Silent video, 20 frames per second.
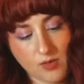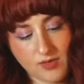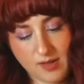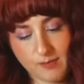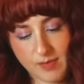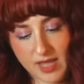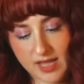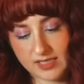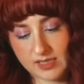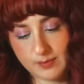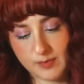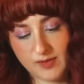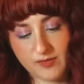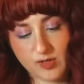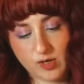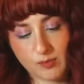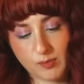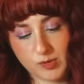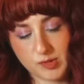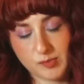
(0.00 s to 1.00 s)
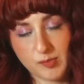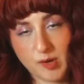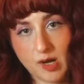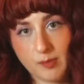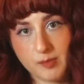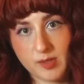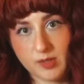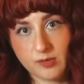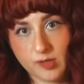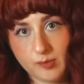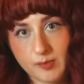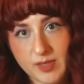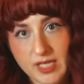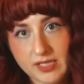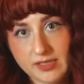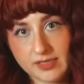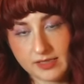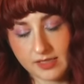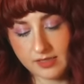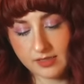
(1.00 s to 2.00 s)
they make some of their most popular
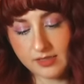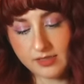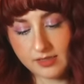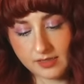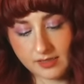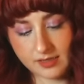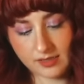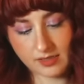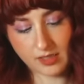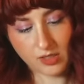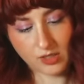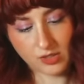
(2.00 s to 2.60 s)
pieces.